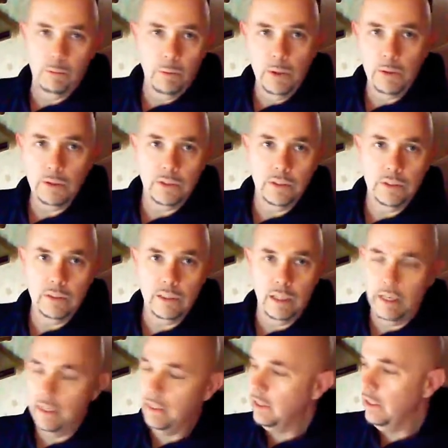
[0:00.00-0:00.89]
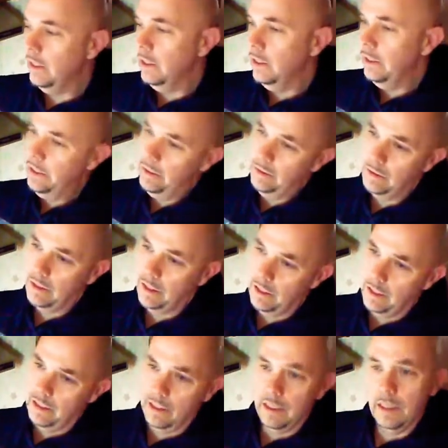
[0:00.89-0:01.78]
the motions like,
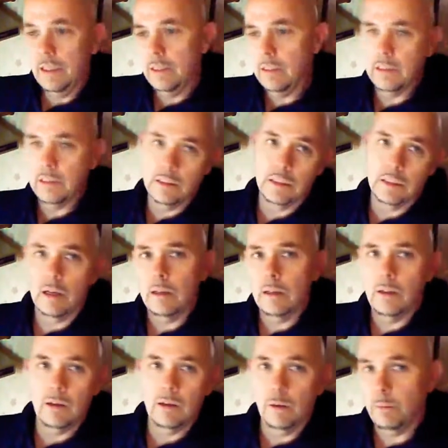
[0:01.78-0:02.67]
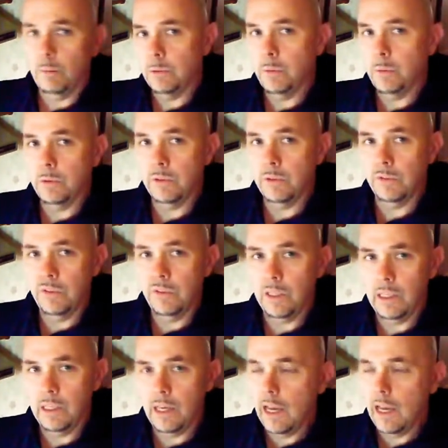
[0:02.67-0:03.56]
okay, this is how long I'm supposed to
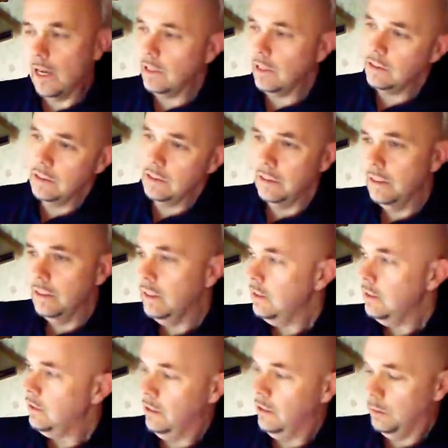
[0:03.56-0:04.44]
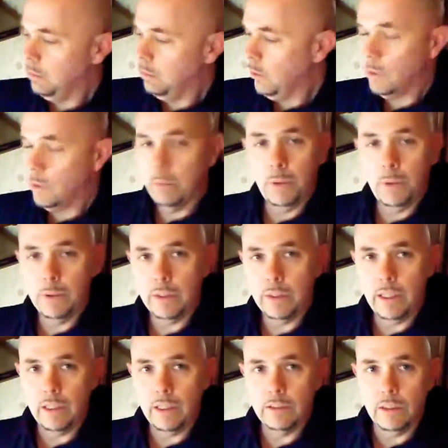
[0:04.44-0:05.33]
feed it gas. Then the blower
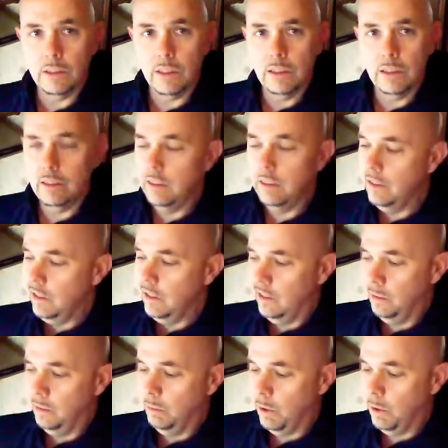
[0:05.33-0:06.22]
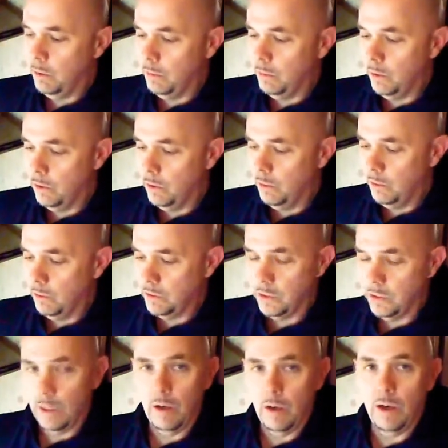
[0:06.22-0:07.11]
motor kicks on, and the blower motor
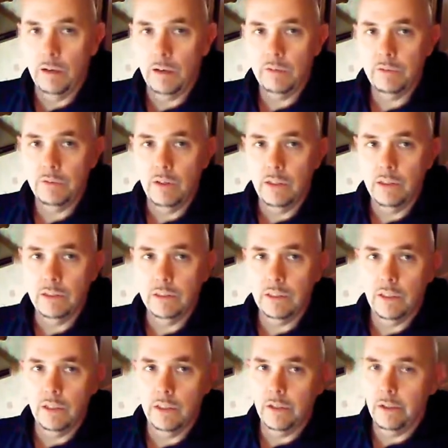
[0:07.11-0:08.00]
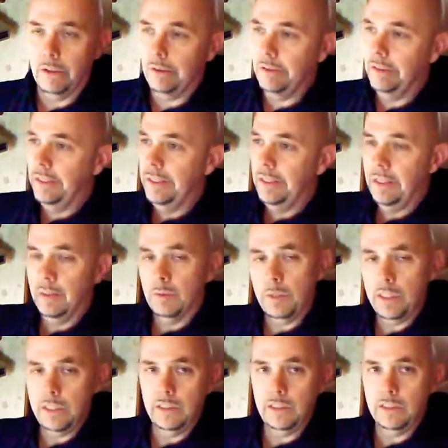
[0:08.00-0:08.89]
won't shut off until it
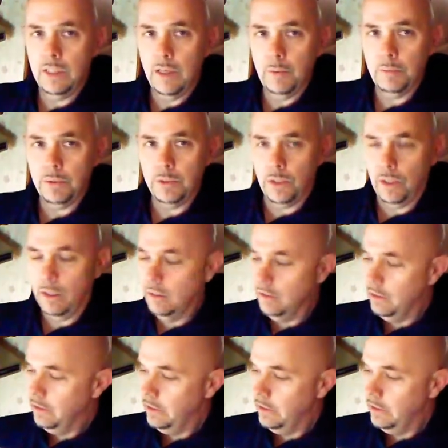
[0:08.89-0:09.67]
reaches temperature.